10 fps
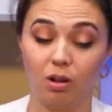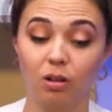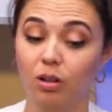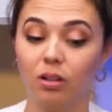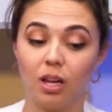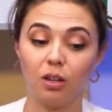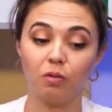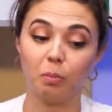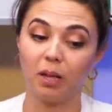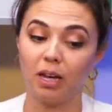No, no, no. Thank you
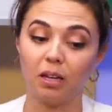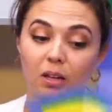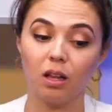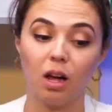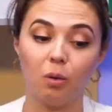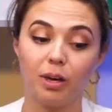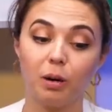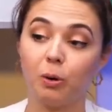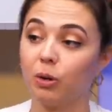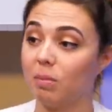for playing uh, We Are
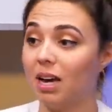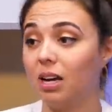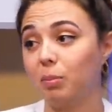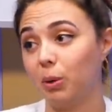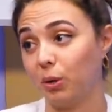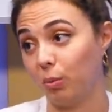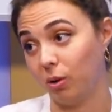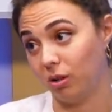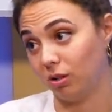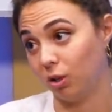Pokemon in a Poke
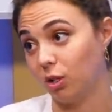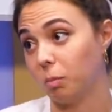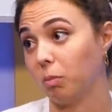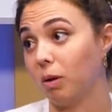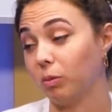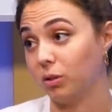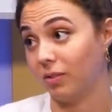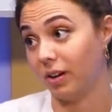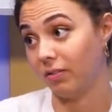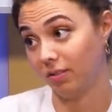World. Cutest Pokemon will survive.